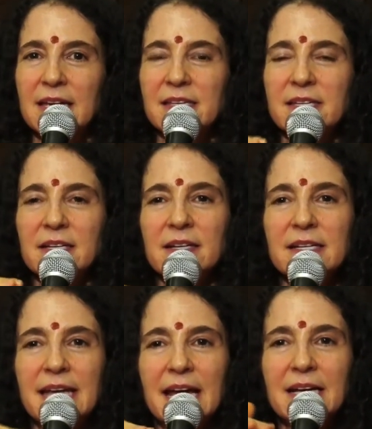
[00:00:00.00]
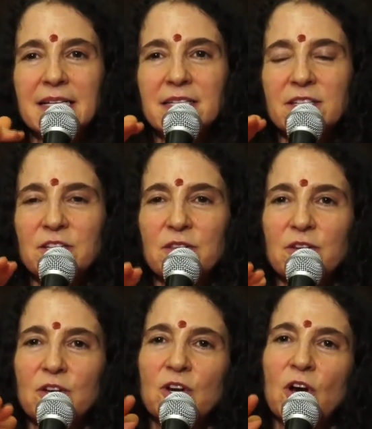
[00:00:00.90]
is connected to
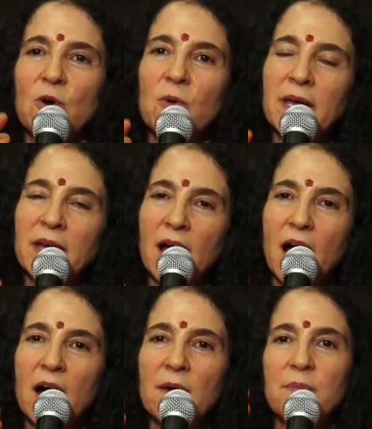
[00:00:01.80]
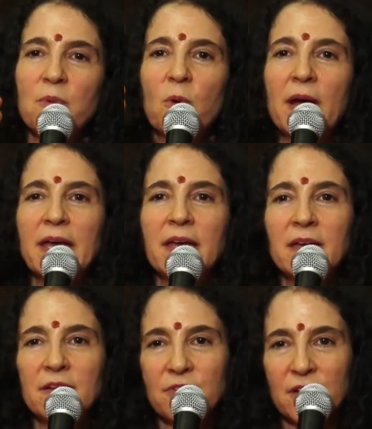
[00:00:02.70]
the going up
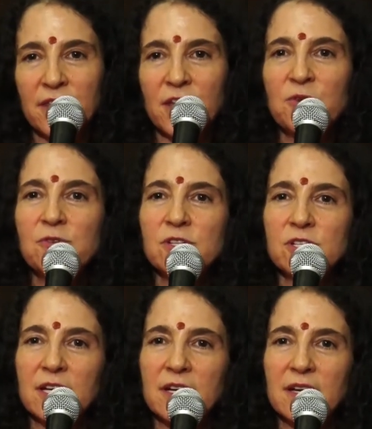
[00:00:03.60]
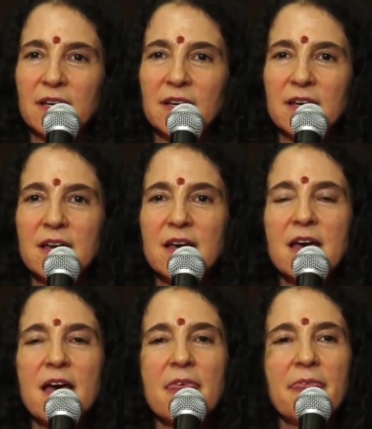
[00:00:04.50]
wave on the ocean,
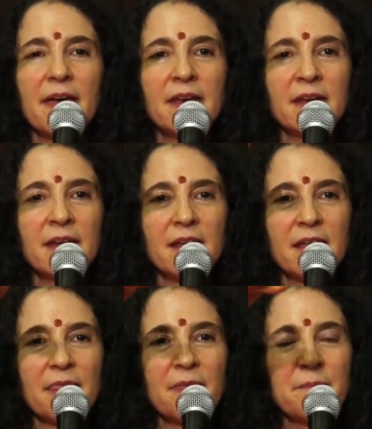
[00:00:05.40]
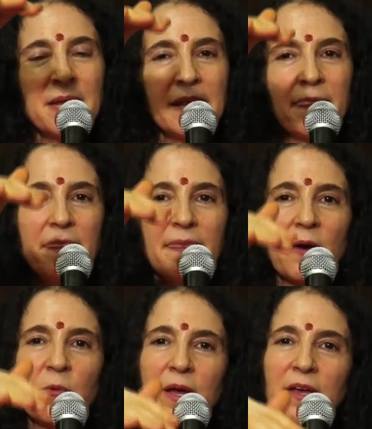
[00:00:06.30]
then the minute that
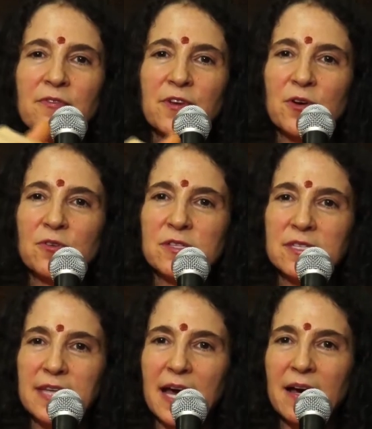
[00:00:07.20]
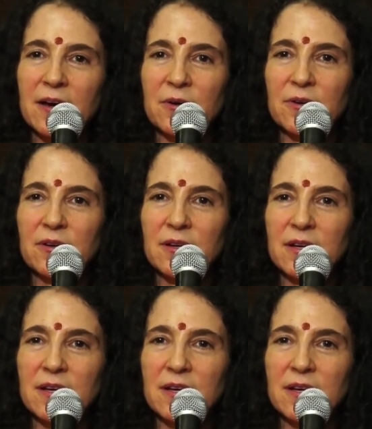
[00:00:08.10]
that wave goes down,